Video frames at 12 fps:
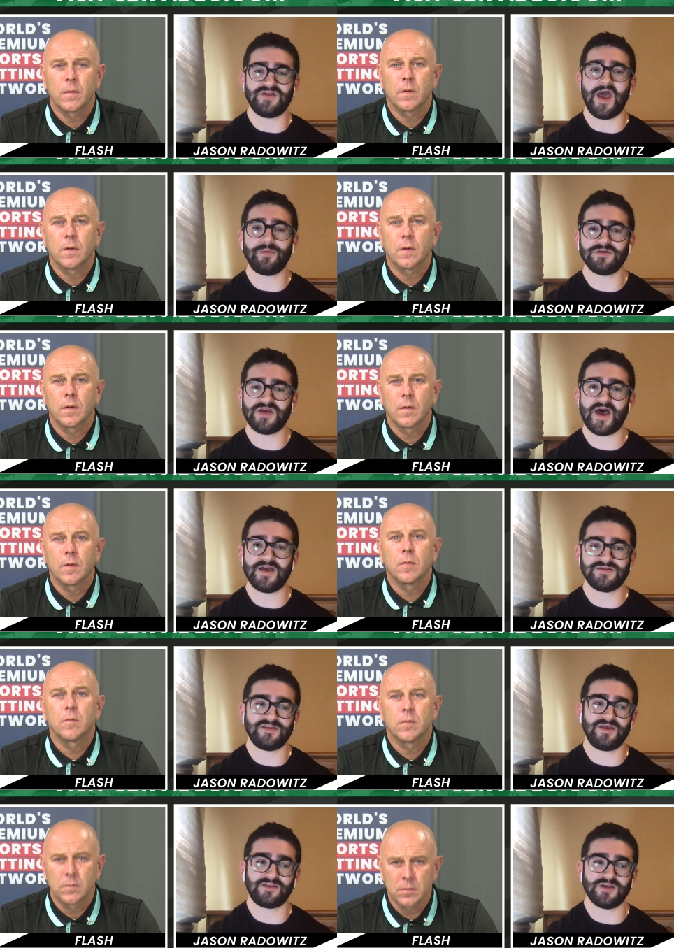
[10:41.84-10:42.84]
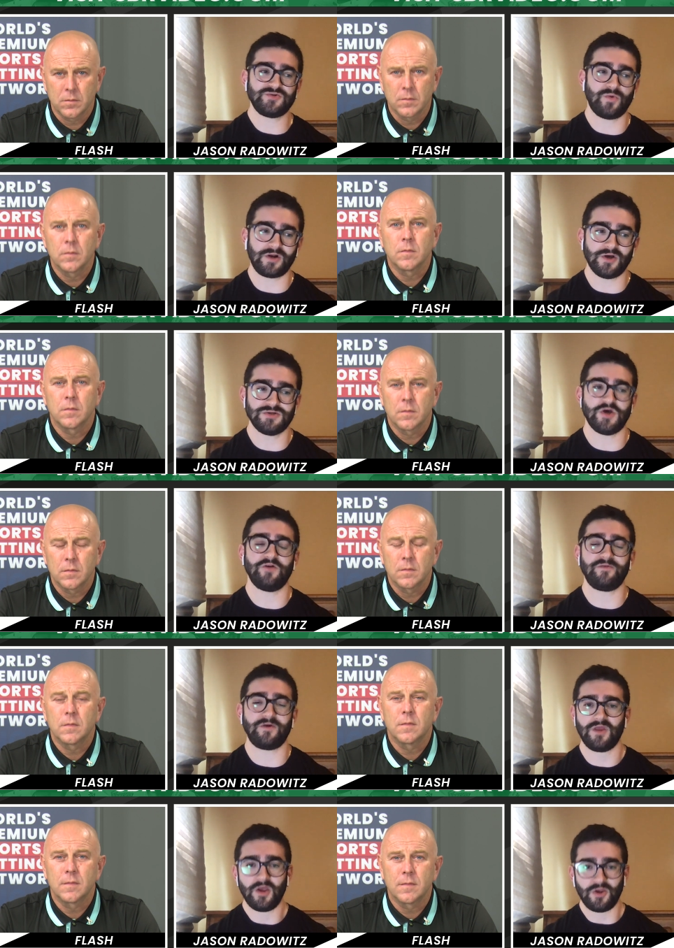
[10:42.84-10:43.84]
Speaker 1: of a sample size. I think this one goes
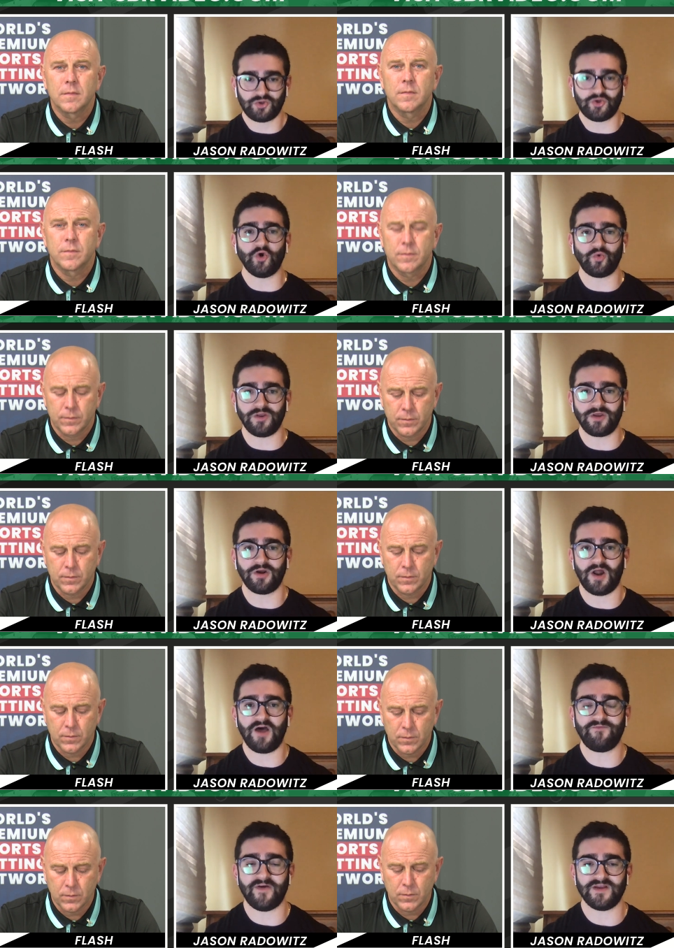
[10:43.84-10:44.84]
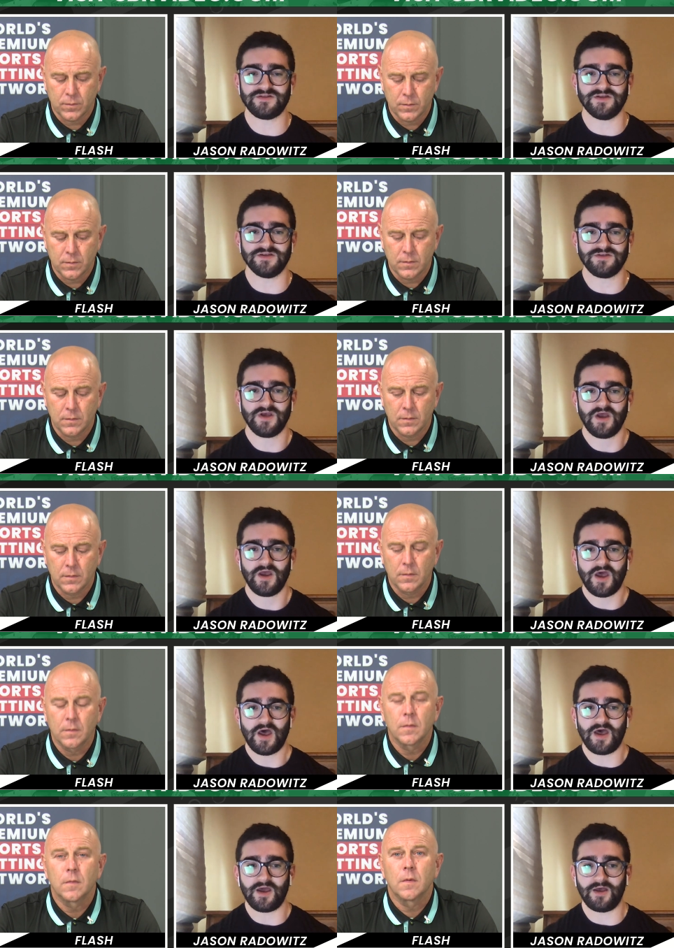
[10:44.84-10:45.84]
over with two really good offenses
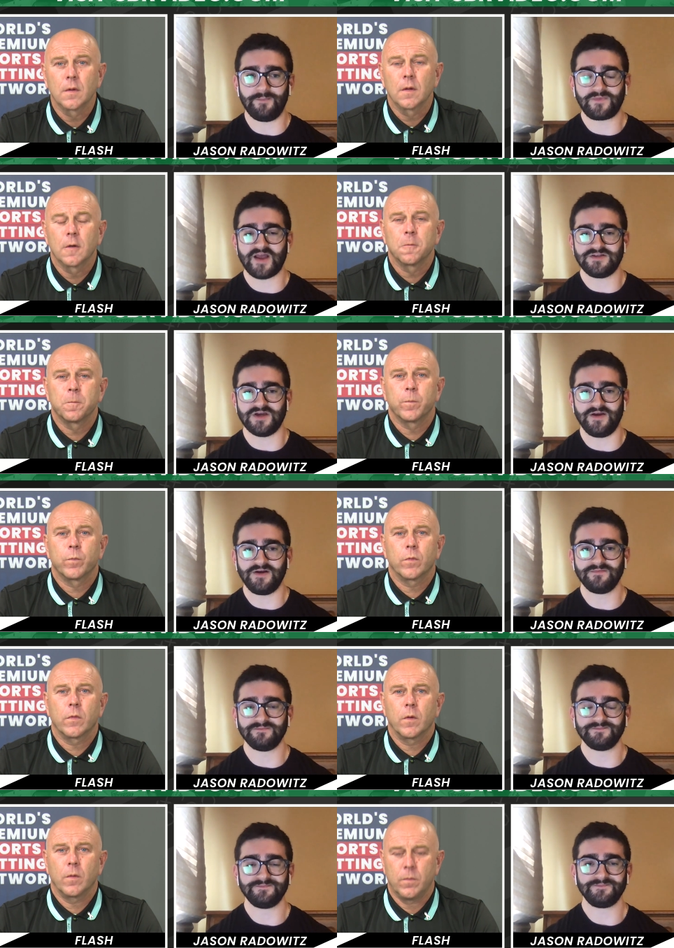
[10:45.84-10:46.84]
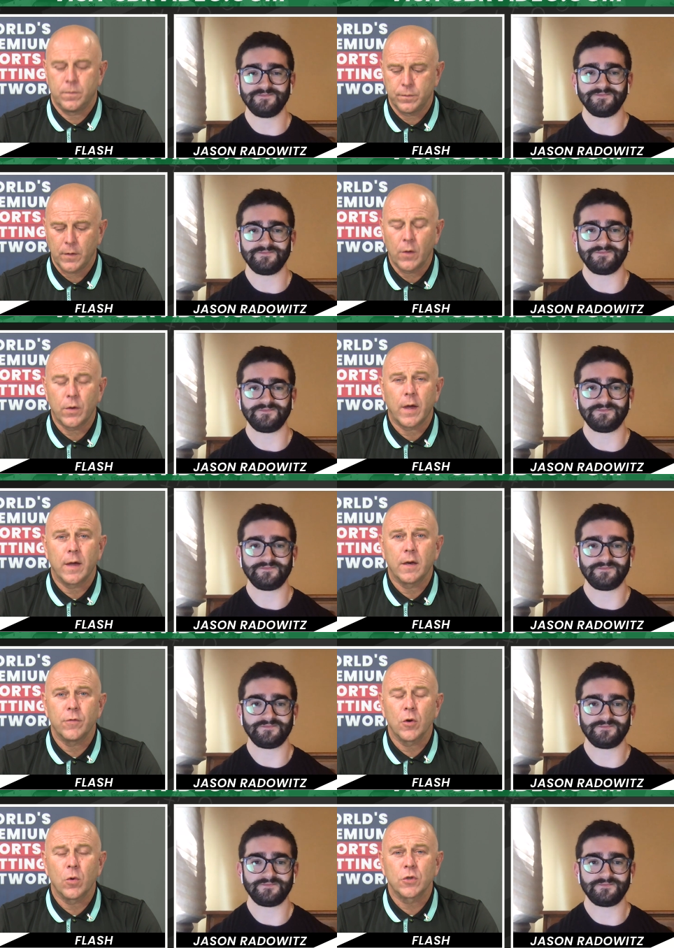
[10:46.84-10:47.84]
against each other.
Speaker 2: Okay, and if you're
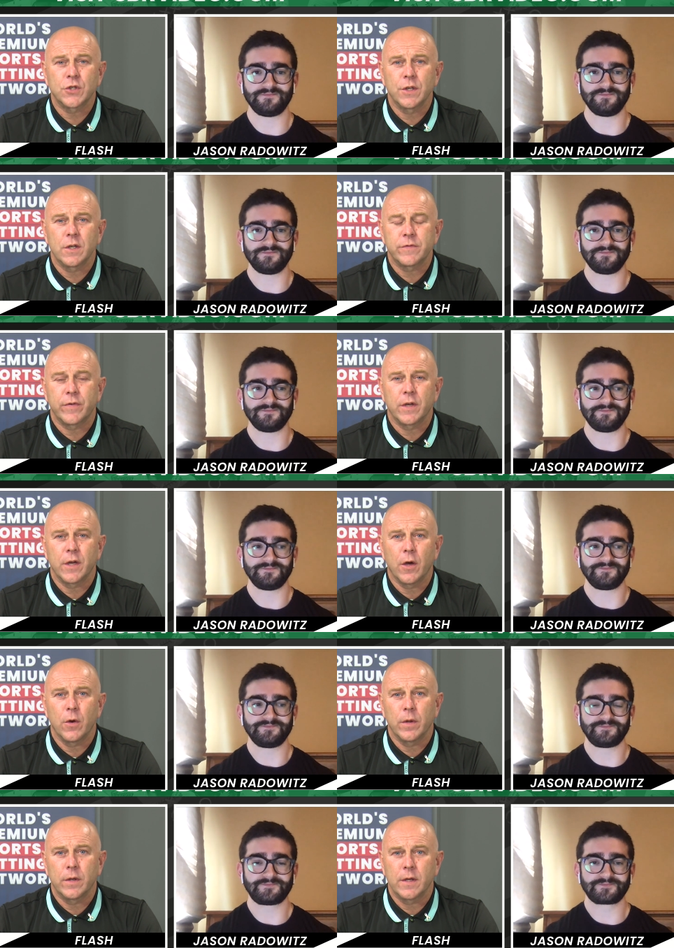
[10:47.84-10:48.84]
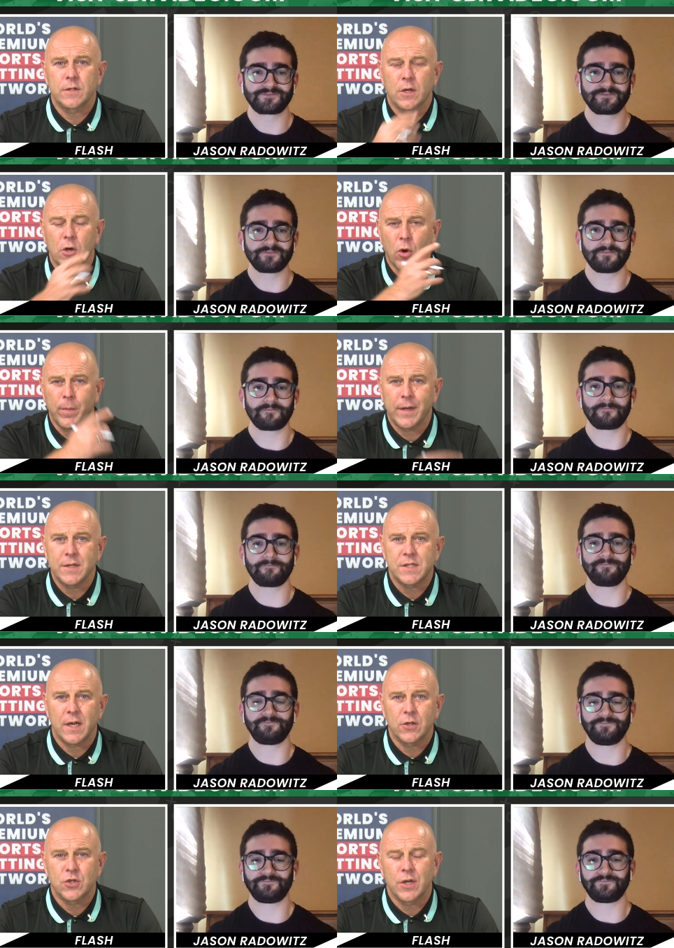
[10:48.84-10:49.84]
watching this video and there's a comment
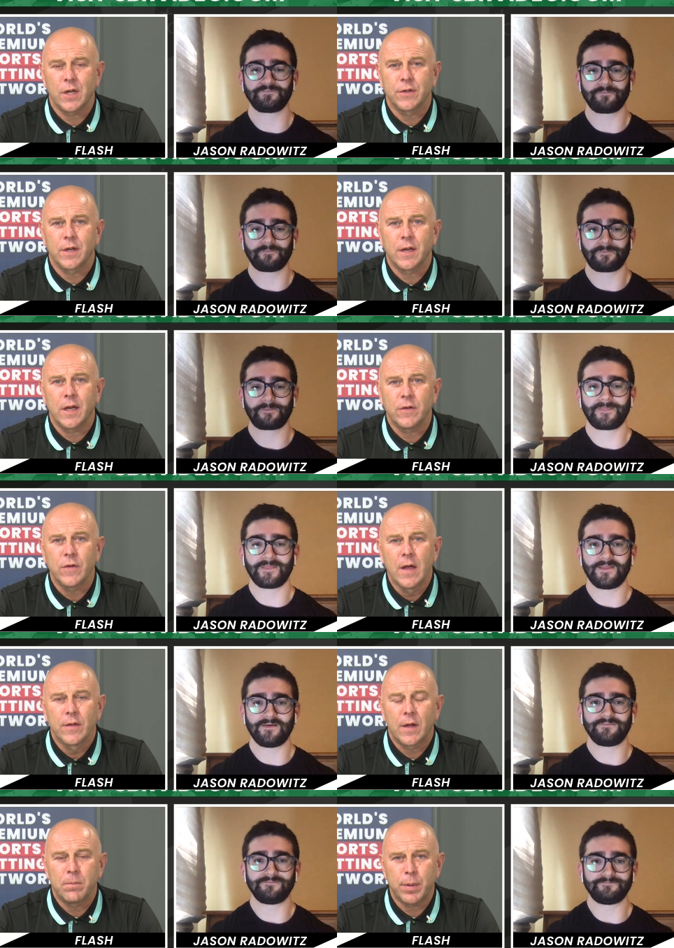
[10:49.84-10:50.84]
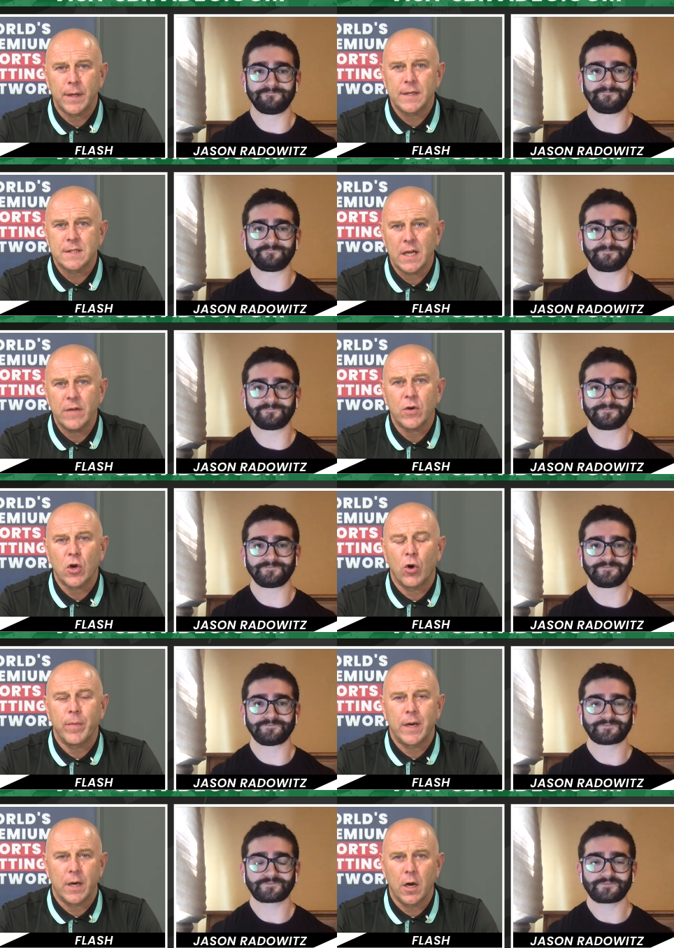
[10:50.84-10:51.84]
section underneath, then please leave a comment
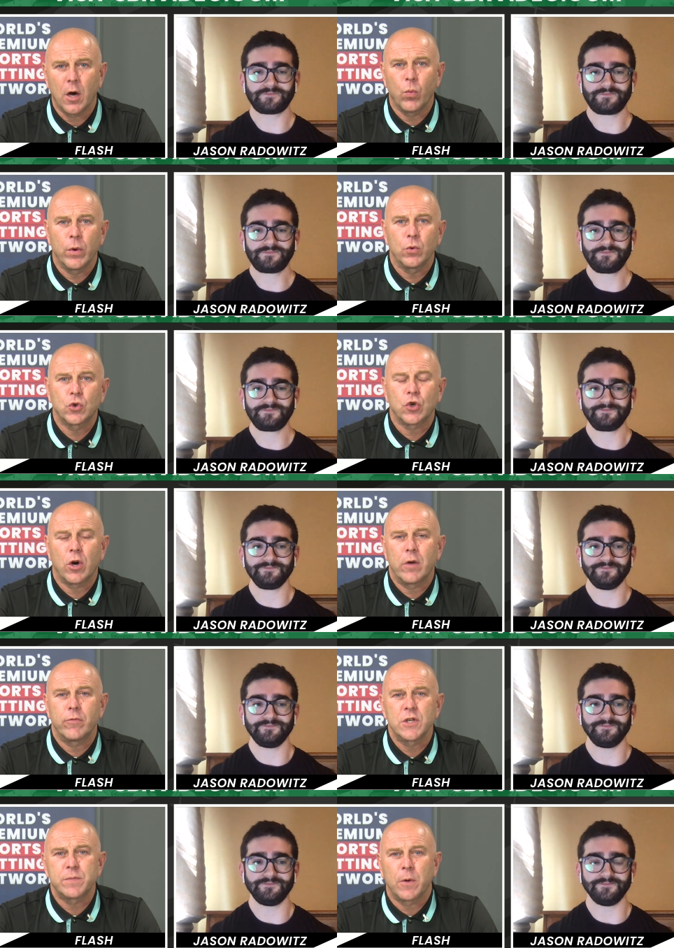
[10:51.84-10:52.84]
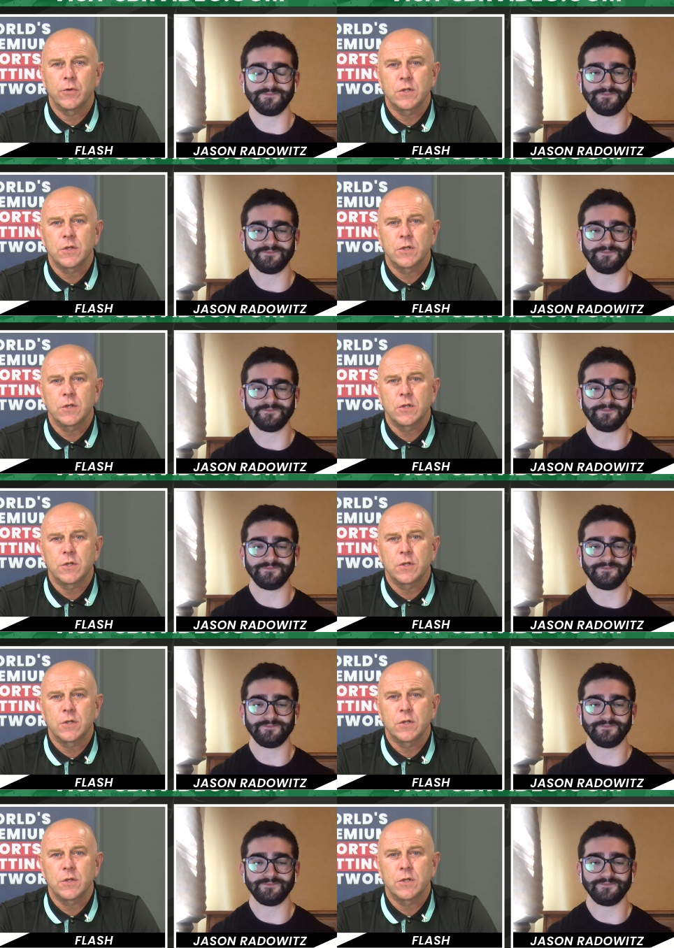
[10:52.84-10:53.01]
and I will try and respond